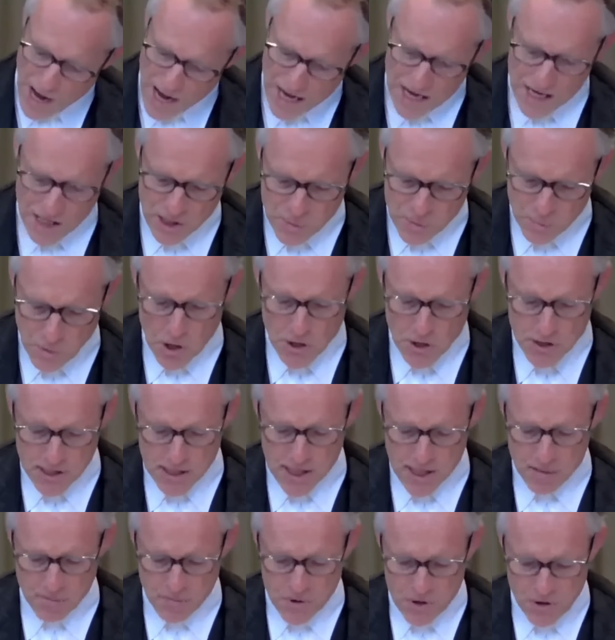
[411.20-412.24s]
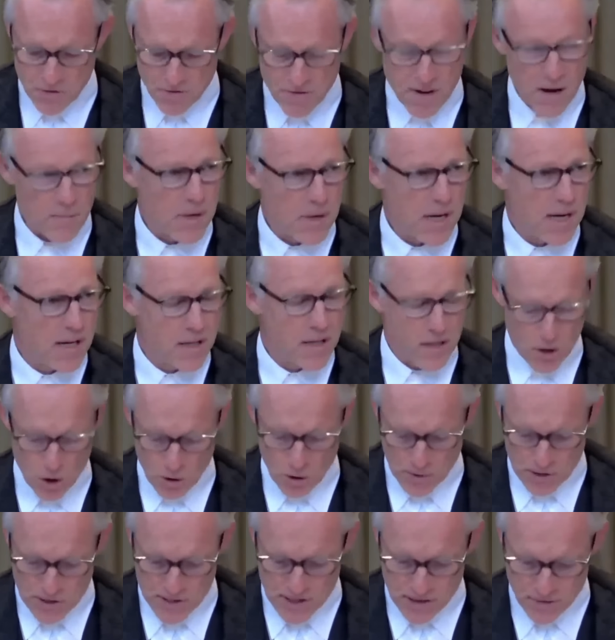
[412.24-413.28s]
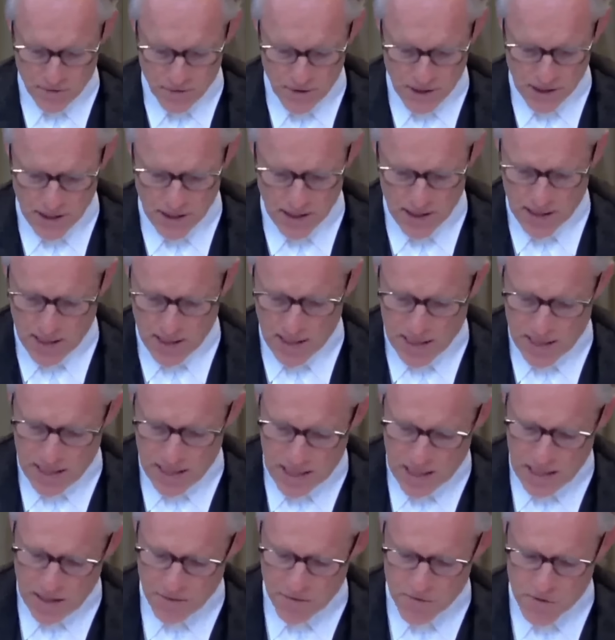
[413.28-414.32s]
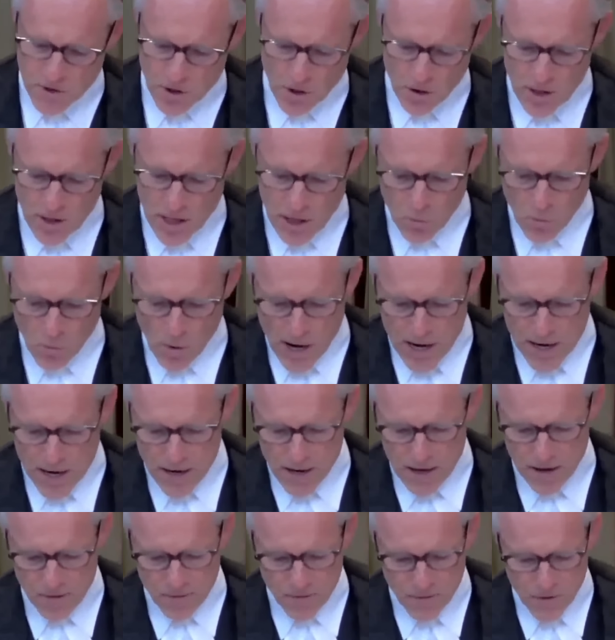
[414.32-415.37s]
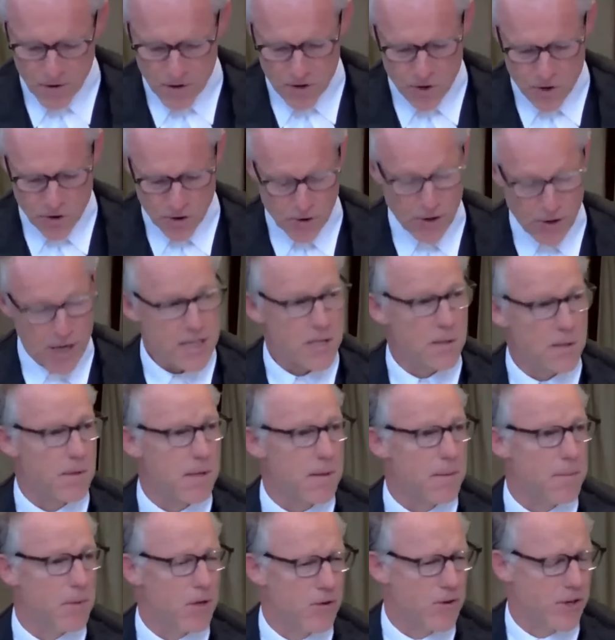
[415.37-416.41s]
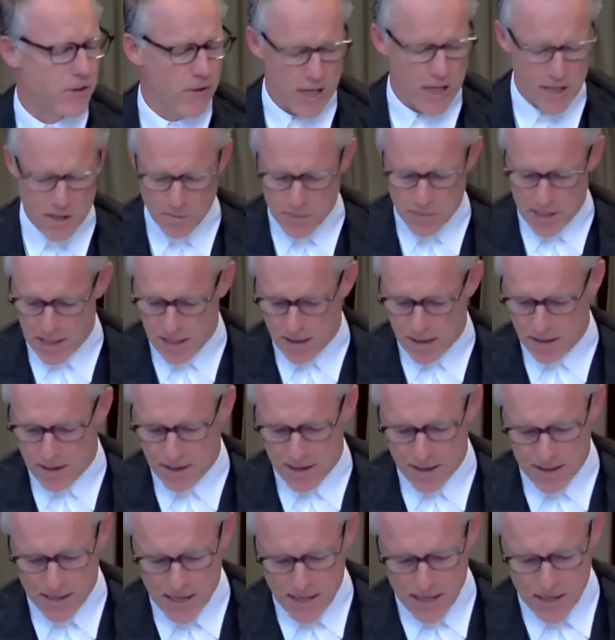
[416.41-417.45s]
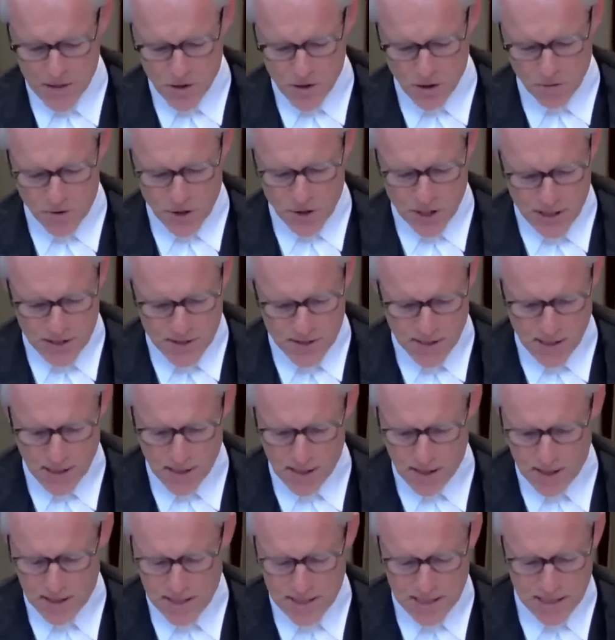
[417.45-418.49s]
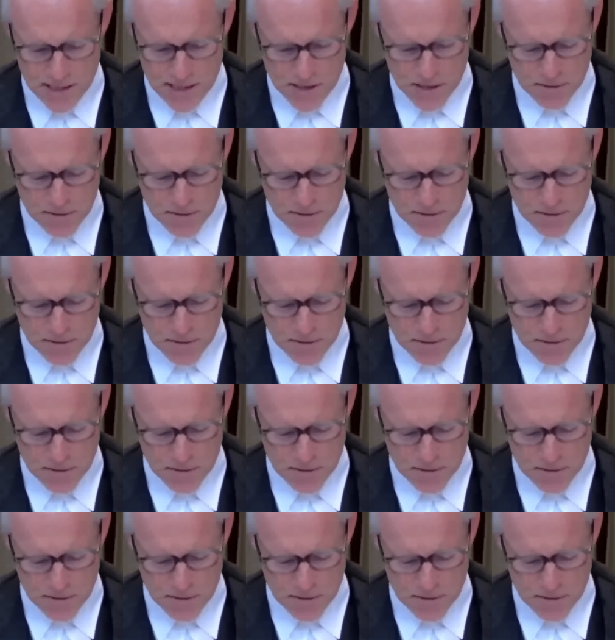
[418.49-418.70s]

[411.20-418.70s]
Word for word: while exposing them to famine and human suffering, leaves only one inference regrettably, and that is of genocidal